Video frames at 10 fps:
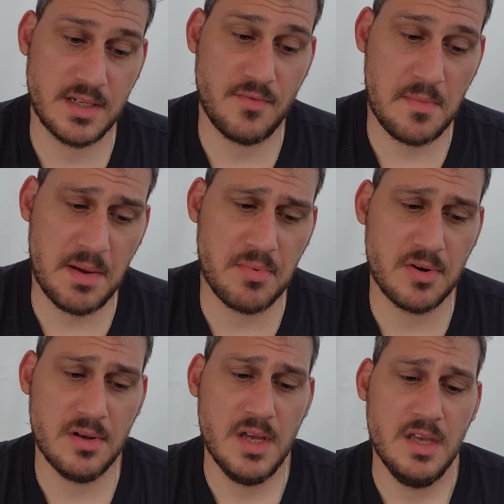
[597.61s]
And
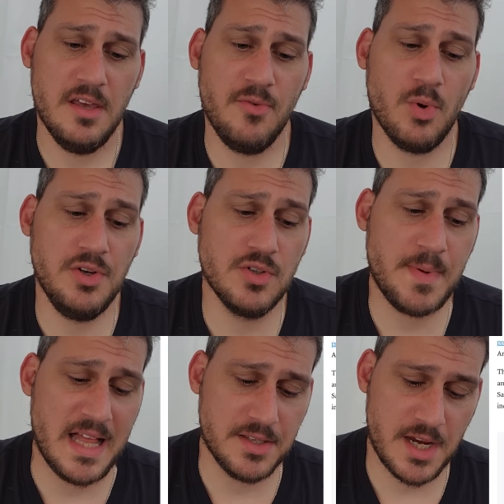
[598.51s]
remember, if you want to use
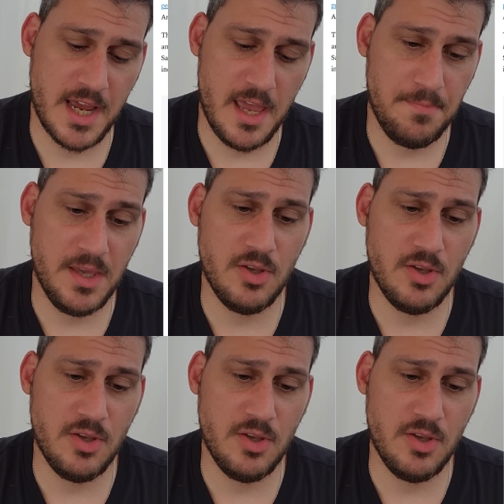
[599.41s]
Palantir AIP,